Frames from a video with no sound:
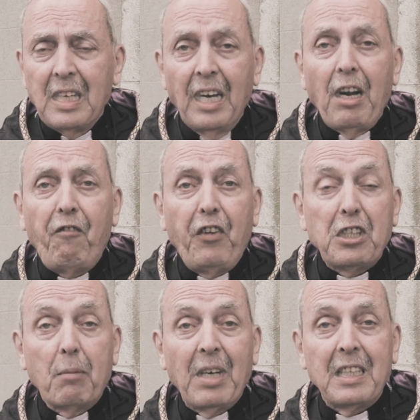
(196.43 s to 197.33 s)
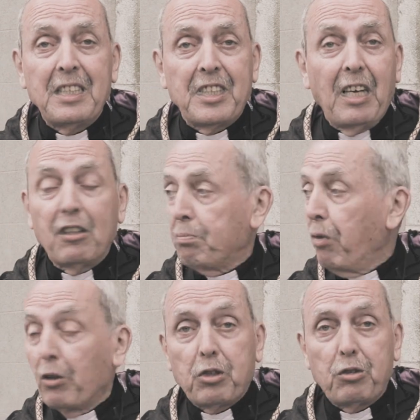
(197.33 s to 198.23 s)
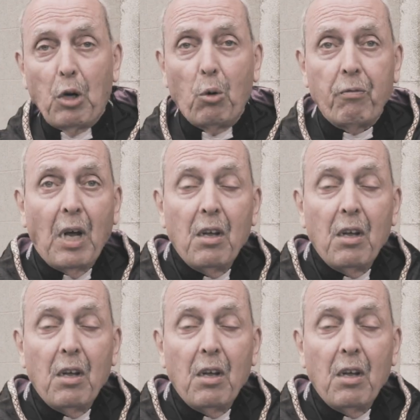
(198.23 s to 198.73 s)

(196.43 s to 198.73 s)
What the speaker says: and our fishermen and sailors brought the stone